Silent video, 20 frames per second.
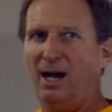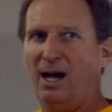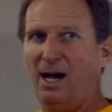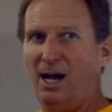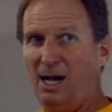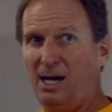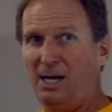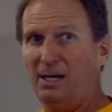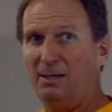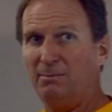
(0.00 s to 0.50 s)

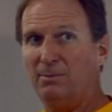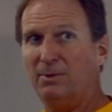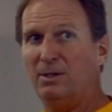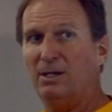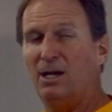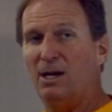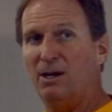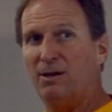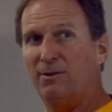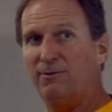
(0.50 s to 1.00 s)

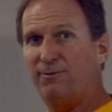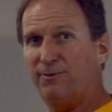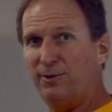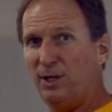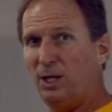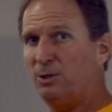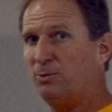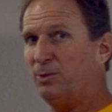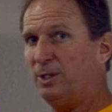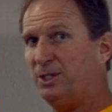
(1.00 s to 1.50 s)

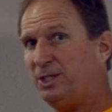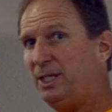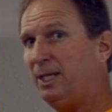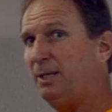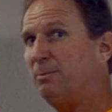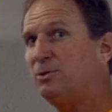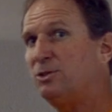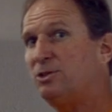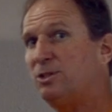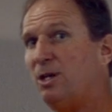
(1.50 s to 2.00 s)
flow
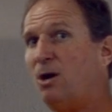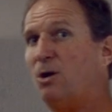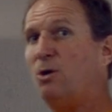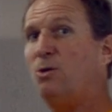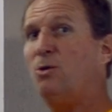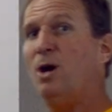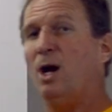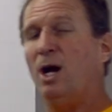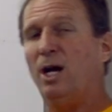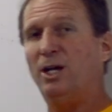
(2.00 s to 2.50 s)
regime.
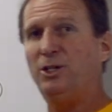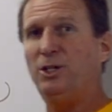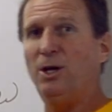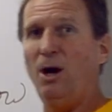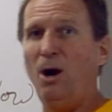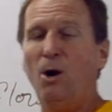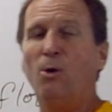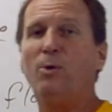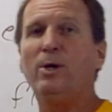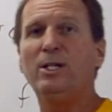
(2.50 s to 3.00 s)
So you
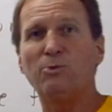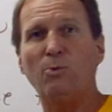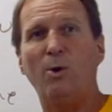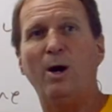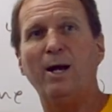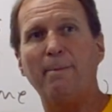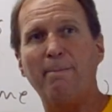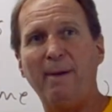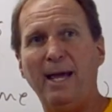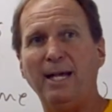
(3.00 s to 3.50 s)
always
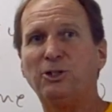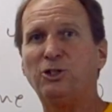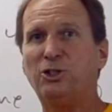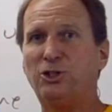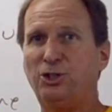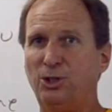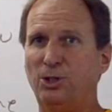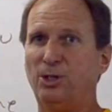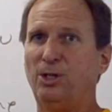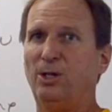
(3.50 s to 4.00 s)
want to make
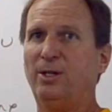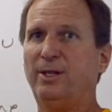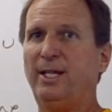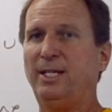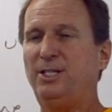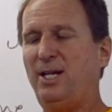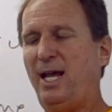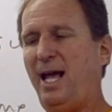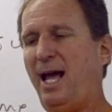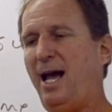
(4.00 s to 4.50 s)
sure
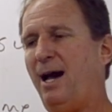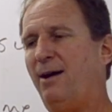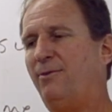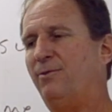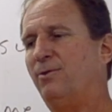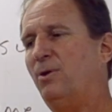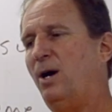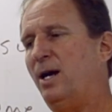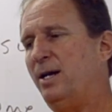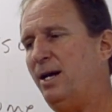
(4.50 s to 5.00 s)
that you
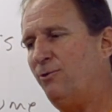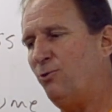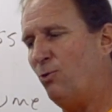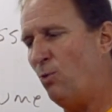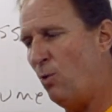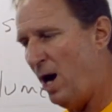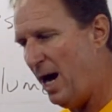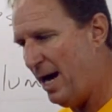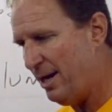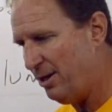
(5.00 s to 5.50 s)
have enough
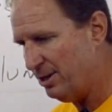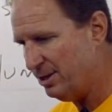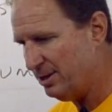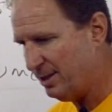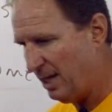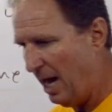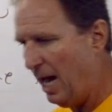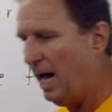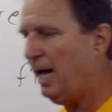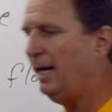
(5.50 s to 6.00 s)
wire
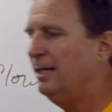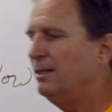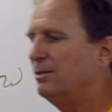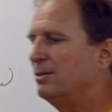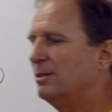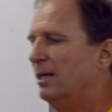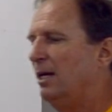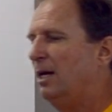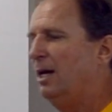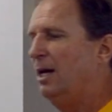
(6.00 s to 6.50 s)

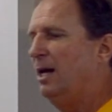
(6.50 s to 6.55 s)
size